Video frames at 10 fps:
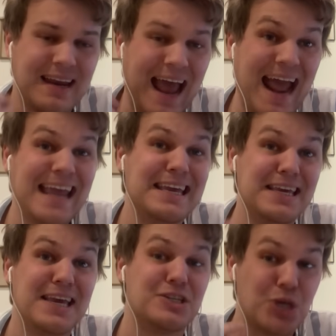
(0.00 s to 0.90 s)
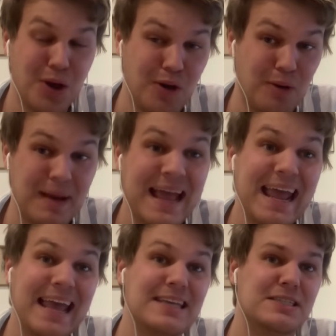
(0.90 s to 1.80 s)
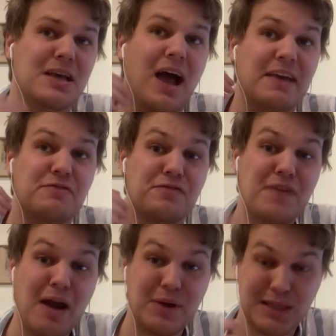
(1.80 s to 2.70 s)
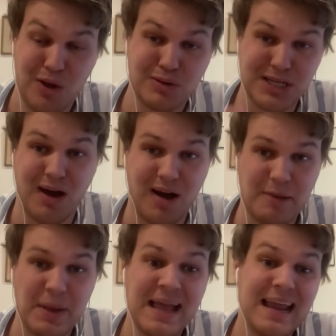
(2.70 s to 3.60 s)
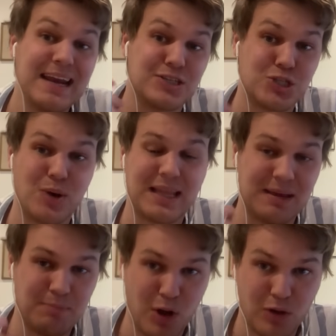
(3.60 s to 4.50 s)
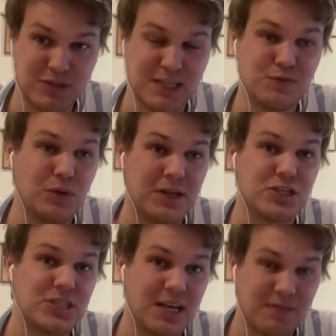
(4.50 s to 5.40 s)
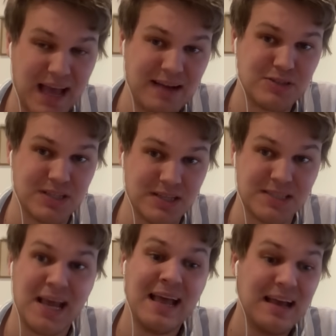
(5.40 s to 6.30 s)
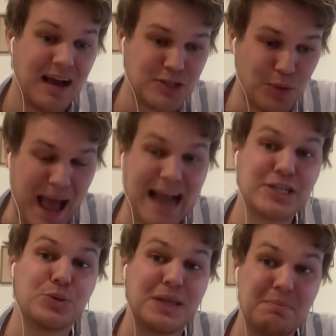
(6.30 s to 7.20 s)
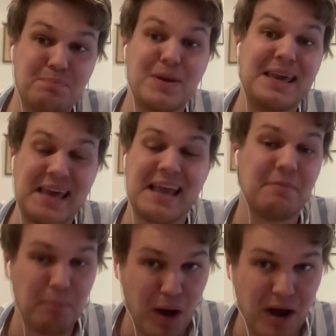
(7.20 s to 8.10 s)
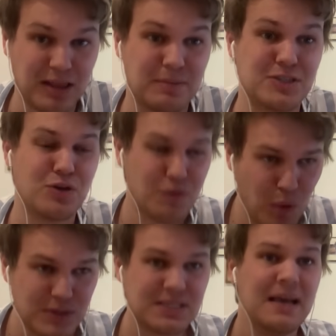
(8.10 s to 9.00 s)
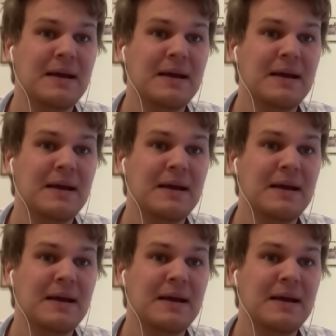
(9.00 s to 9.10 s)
an 8-year term is a very long time in Australian politics for legislative councillors to actually be in Parliament. So, of course,